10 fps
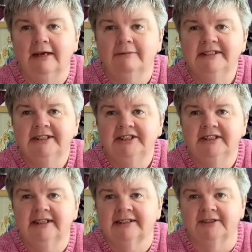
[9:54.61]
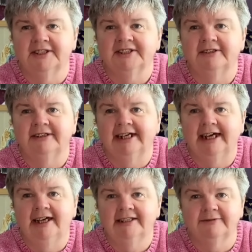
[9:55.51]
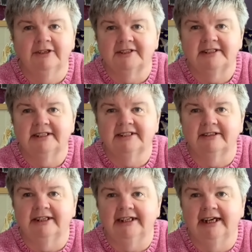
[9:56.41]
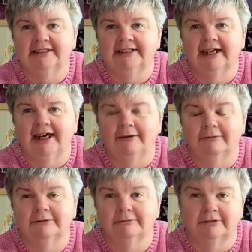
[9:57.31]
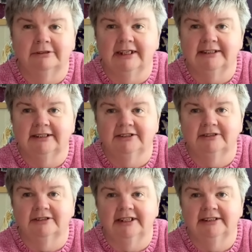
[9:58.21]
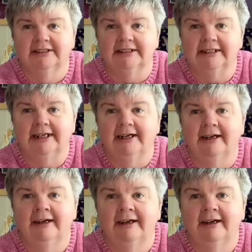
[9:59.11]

I'm stitching this on Sundays. I've not stitched on it yet today. We'll get stitched on later today.